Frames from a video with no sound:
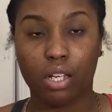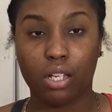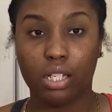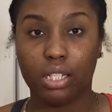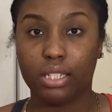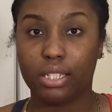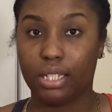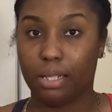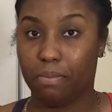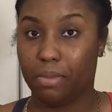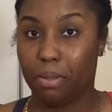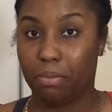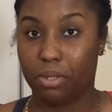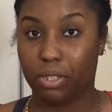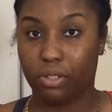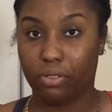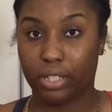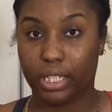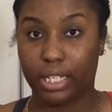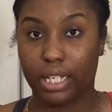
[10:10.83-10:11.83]
Tip number
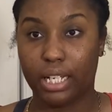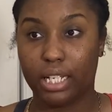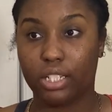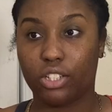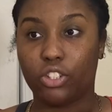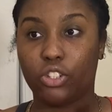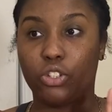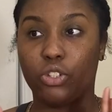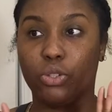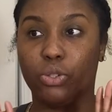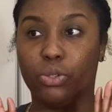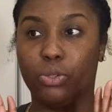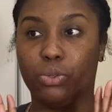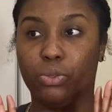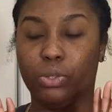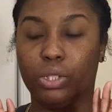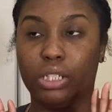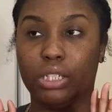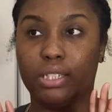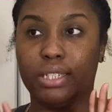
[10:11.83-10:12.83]
3 is
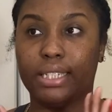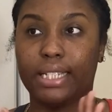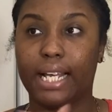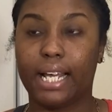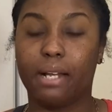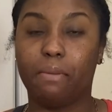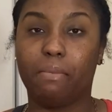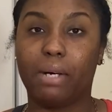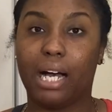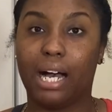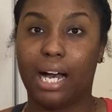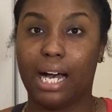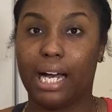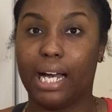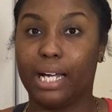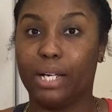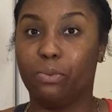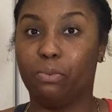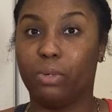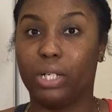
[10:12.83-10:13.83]
to stand
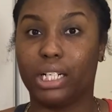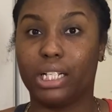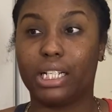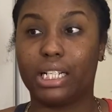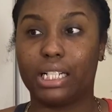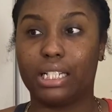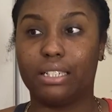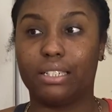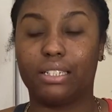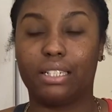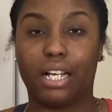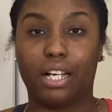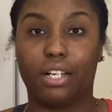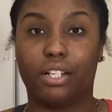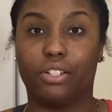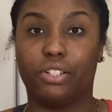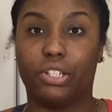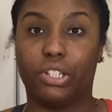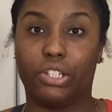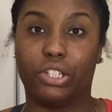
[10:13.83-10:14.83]
behind what it is
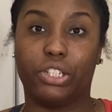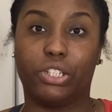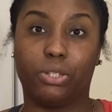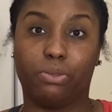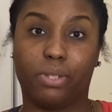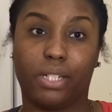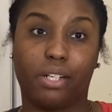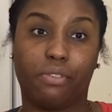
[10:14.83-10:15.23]
that you're doing.